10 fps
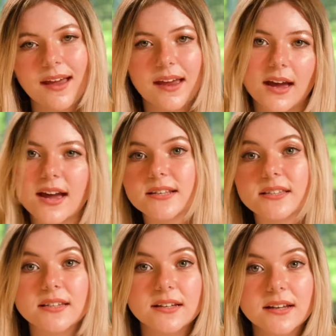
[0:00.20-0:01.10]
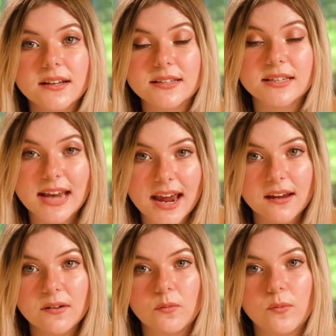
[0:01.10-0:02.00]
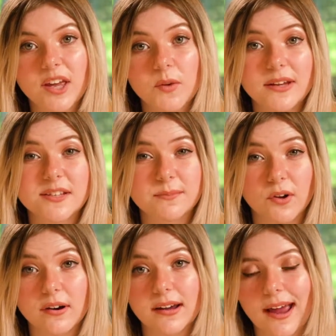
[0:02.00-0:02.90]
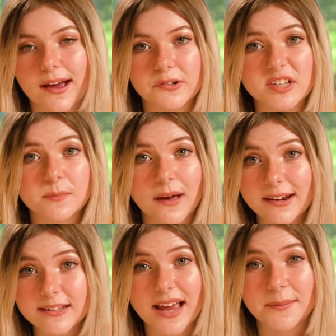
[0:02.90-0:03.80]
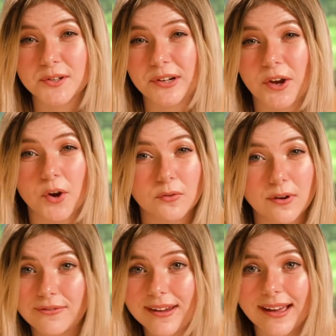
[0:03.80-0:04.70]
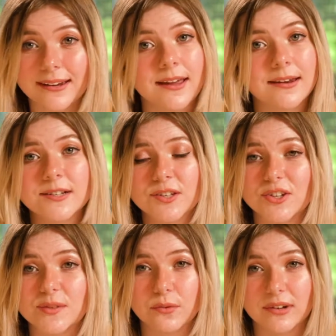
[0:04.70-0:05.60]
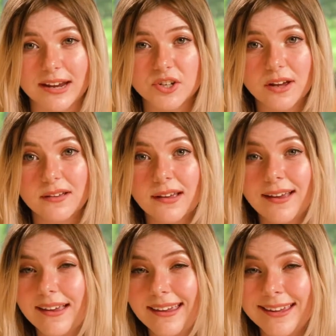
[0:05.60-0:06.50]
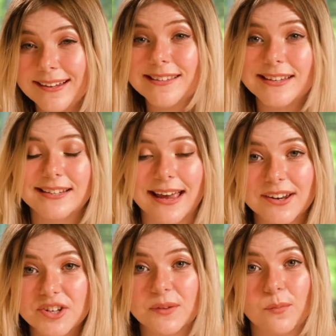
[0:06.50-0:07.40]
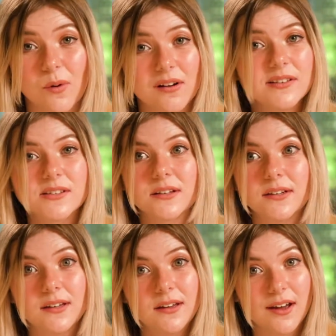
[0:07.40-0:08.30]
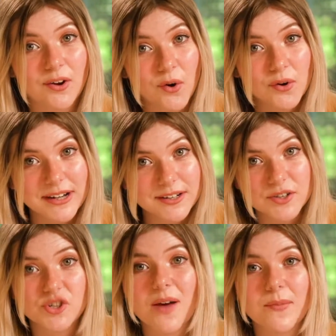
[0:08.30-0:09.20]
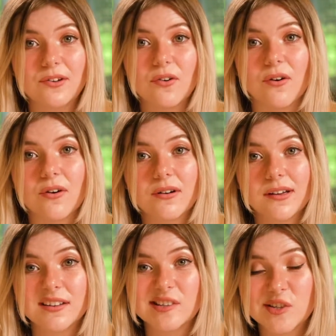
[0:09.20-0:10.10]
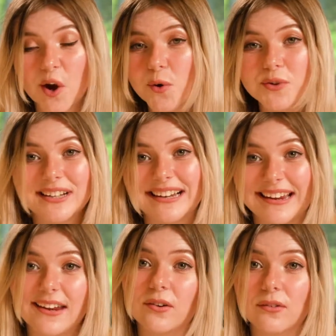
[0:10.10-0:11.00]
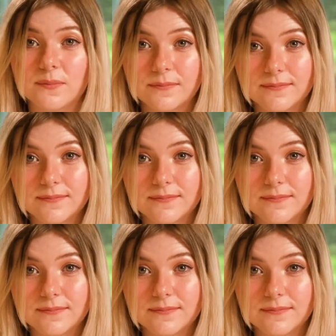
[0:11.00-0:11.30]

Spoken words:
Hey guys, today we're going to be exploring how, despite its absolutely horrific and inexcusable nature, Hitler's dictatorship was, according to German law, totally legal.